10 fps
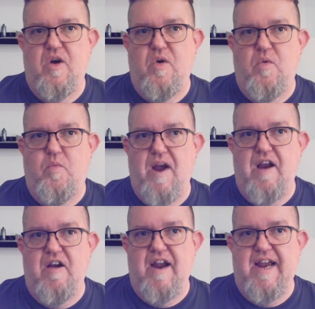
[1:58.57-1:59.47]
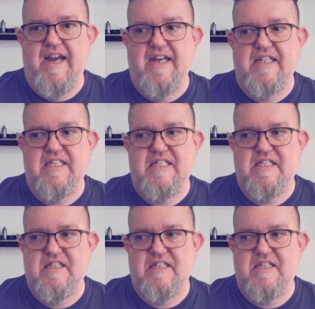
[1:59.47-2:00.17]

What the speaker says: where it's